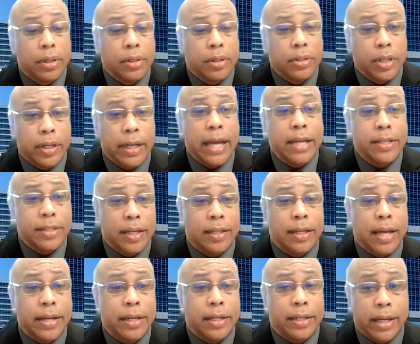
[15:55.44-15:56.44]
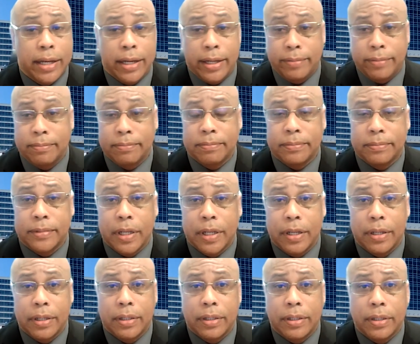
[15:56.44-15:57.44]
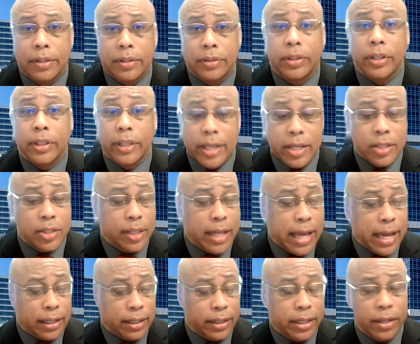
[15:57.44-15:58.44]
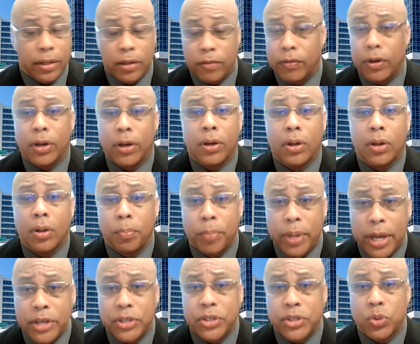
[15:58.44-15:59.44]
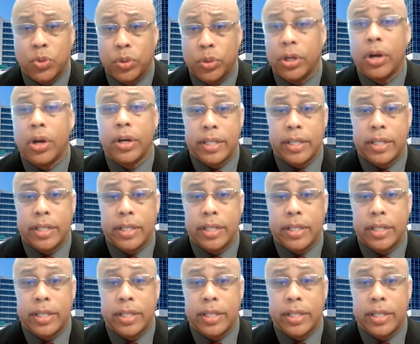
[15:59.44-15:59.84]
to 1999, the least likely of all patients with heart